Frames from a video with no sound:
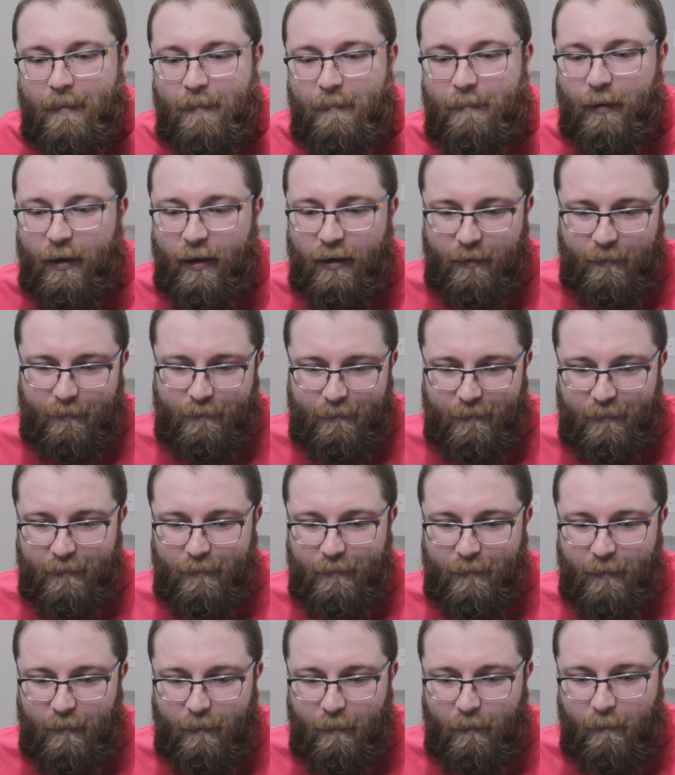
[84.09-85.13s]
But
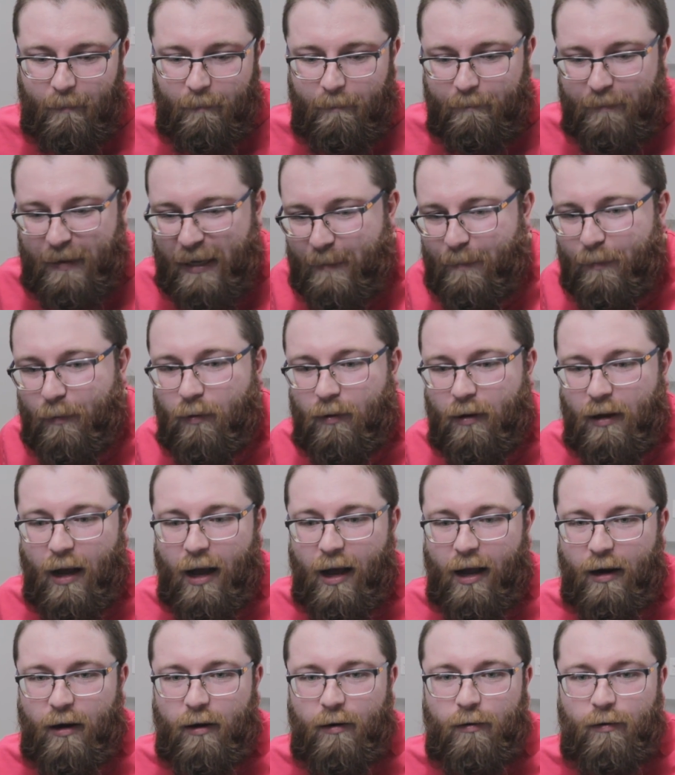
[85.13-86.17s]
people
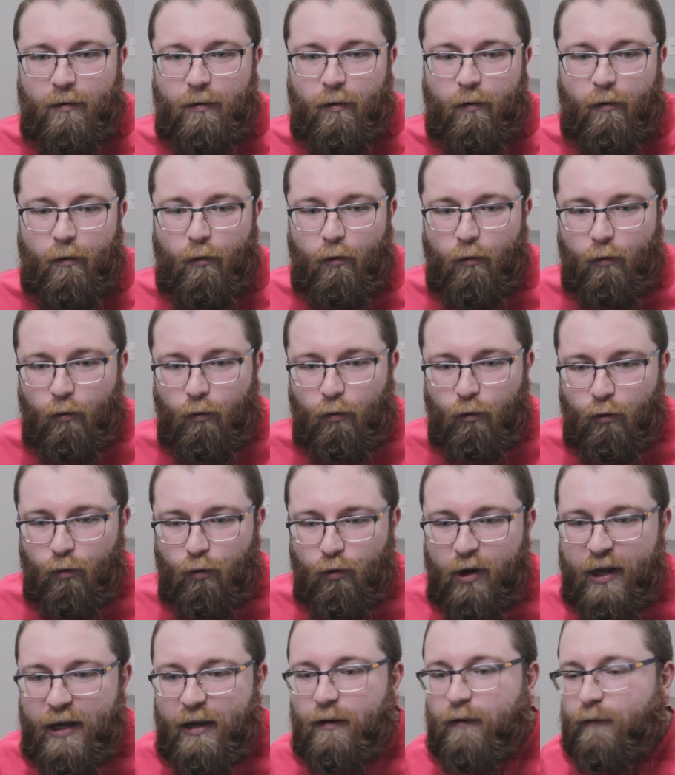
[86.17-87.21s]
got
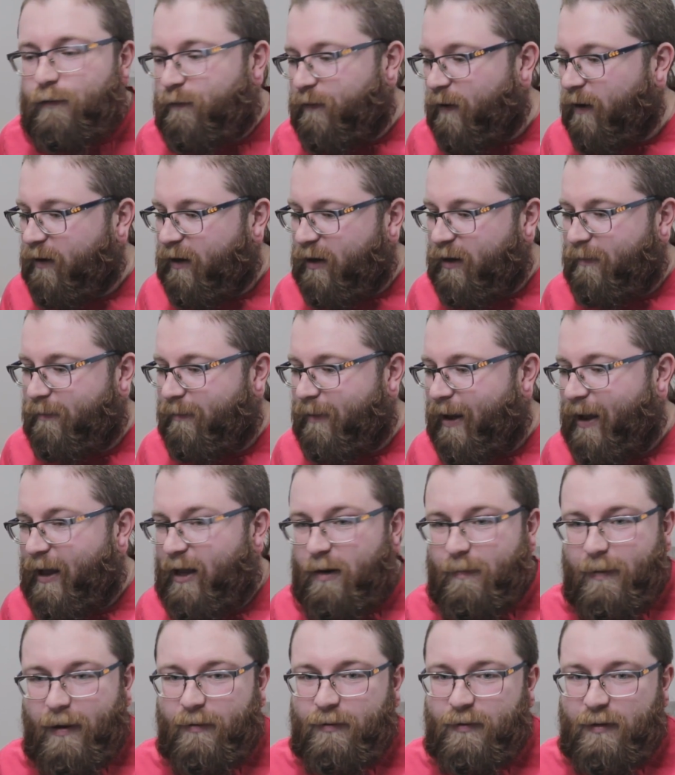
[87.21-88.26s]
real fucking mad
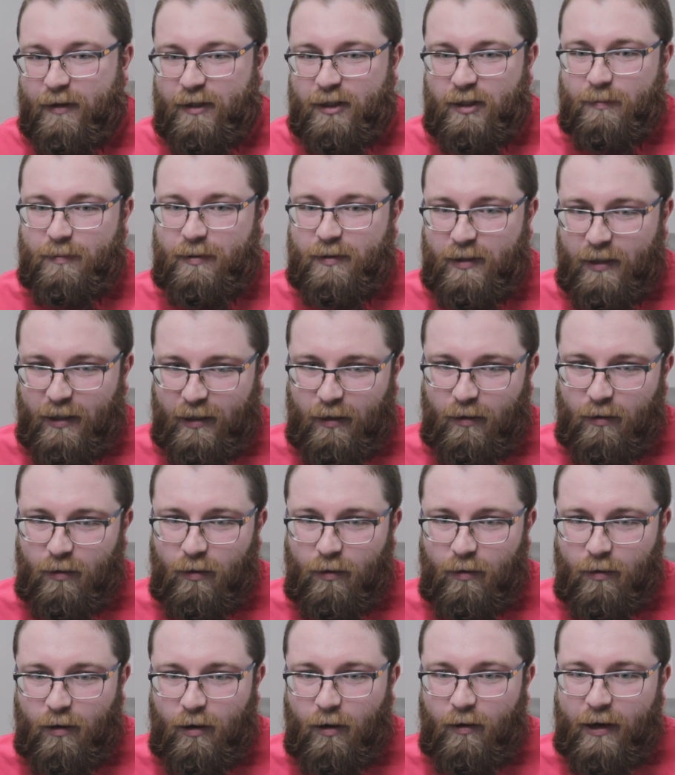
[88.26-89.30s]
about this in
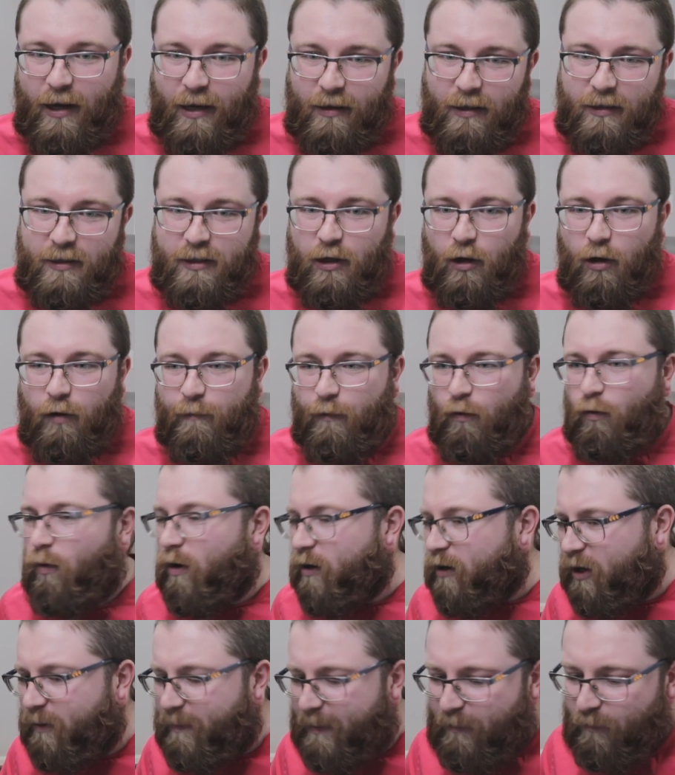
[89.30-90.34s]
particular. Okay, let's go over it.
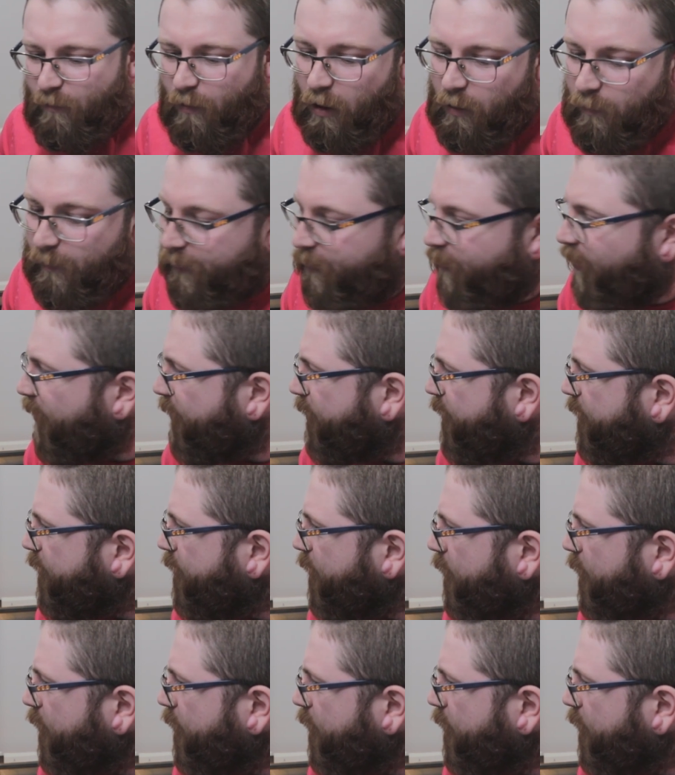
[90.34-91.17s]
What could be wrong with this?